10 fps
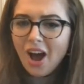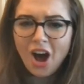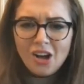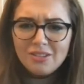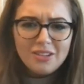
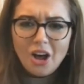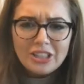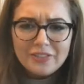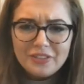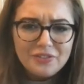All
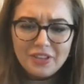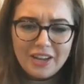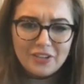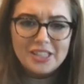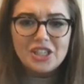different
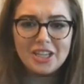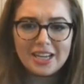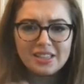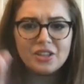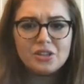flavors. And she has
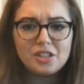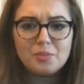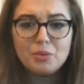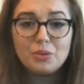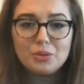little
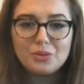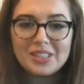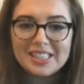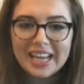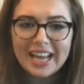spoons.
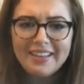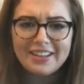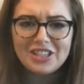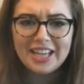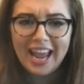That
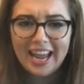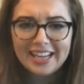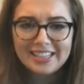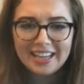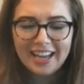she
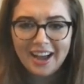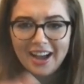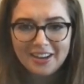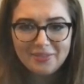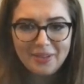
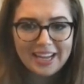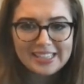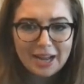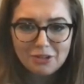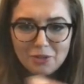hands
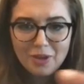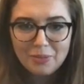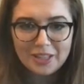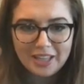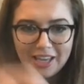out to
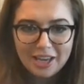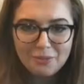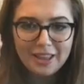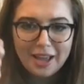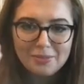people to eat
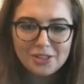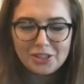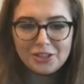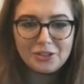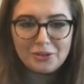with them, so
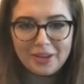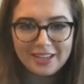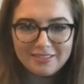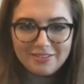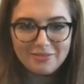you don't
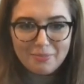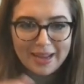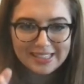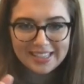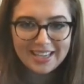get
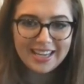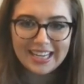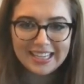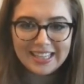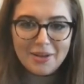messy
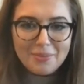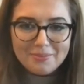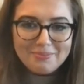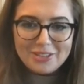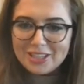eating them.
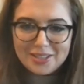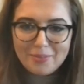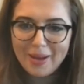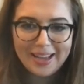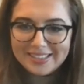Yep. She's the
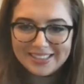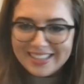best.